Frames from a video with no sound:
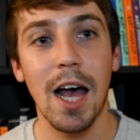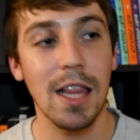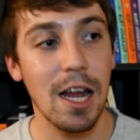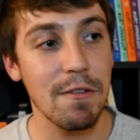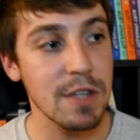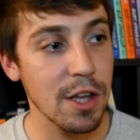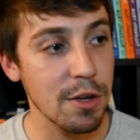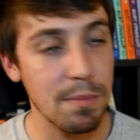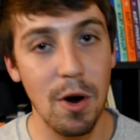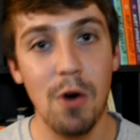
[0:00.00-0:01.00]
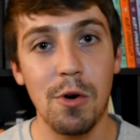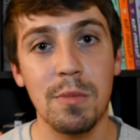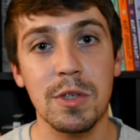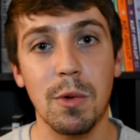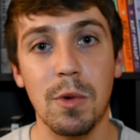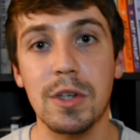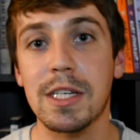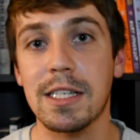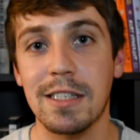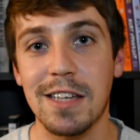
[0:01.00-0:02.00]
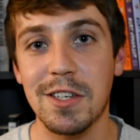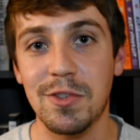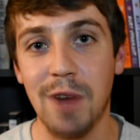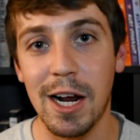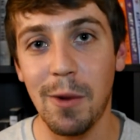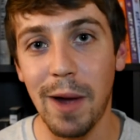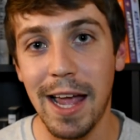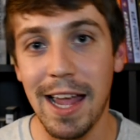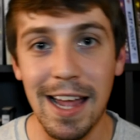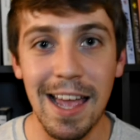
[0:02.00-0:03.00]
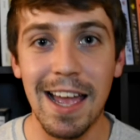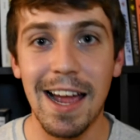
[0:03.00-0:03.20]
A lot of his other poems were successes right away.